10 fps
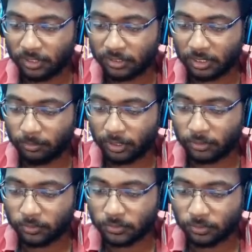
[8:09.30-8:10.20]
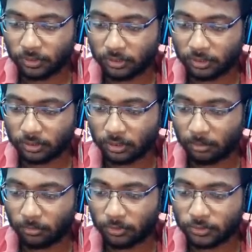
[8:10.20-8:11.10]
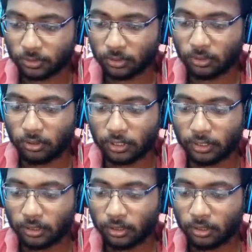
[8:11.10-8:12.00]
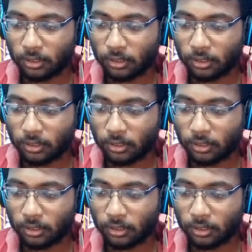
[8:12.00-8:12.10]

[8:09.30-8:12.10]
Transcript: Is it my teammate who's doing the thing? I'm not sure. Okay.